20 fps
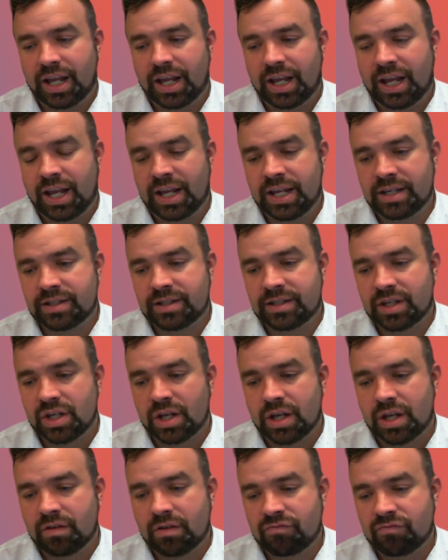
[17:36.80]
is
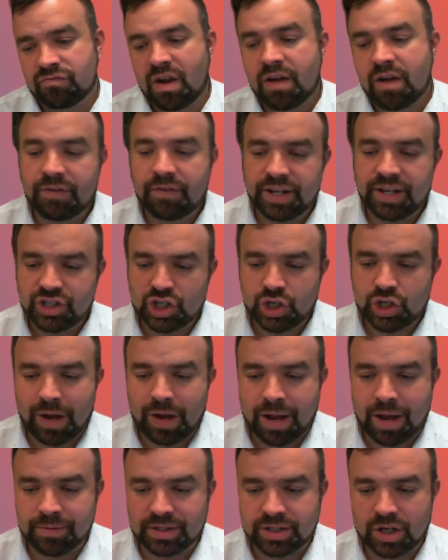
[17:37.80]
roughly 2
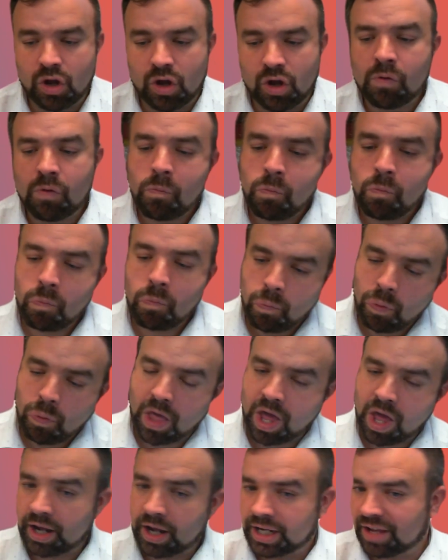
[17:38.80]
hours long,
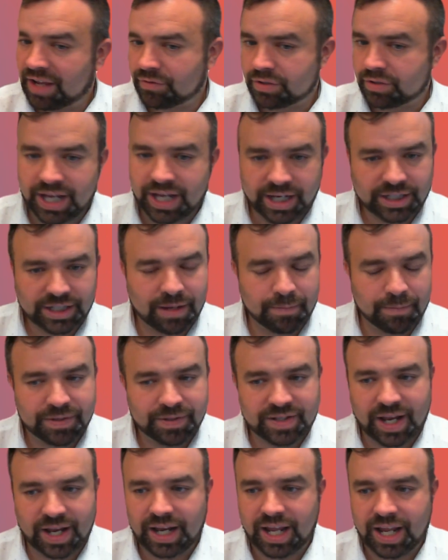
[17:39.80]
give or take
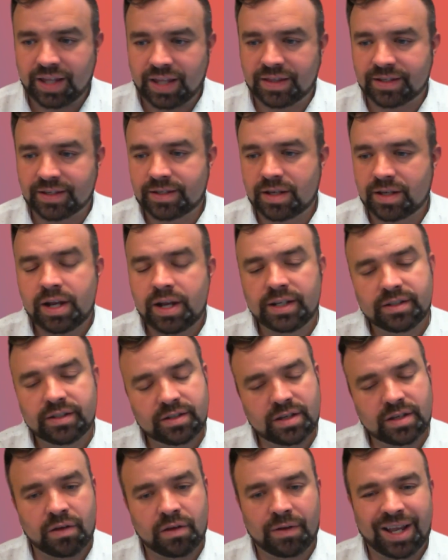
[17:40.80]
10% either side.
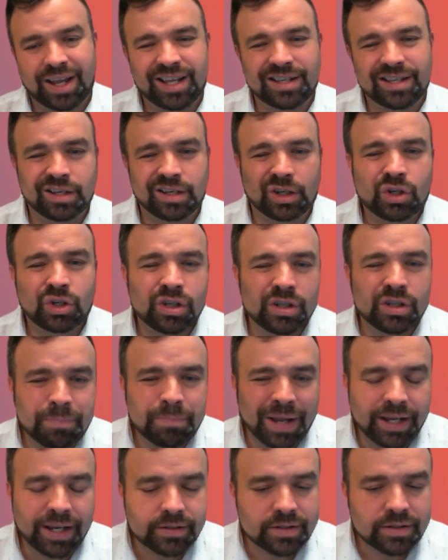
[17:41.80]
So it's a good
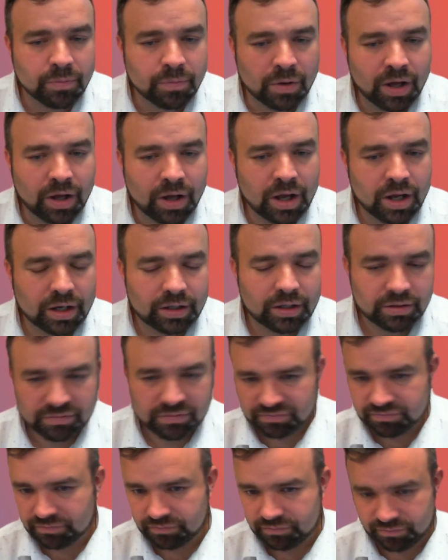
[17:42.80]
piece of work
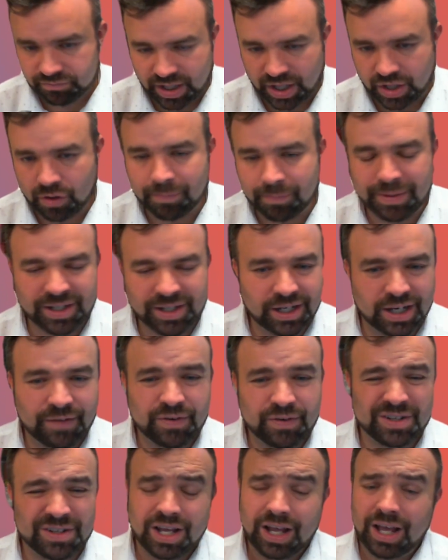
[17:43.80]
that you'll be
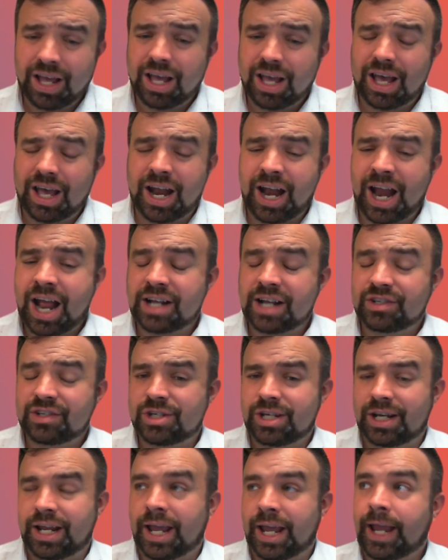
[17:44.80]
delivered. And
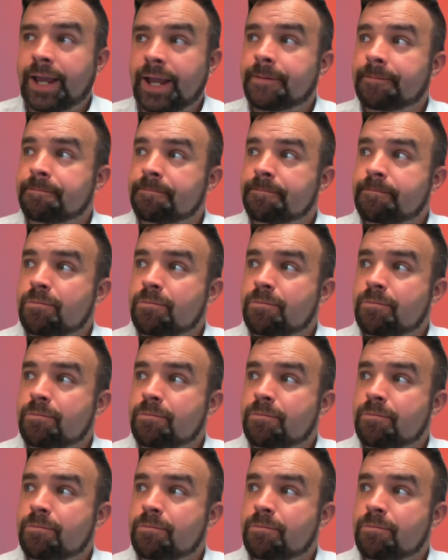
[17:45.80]
actually,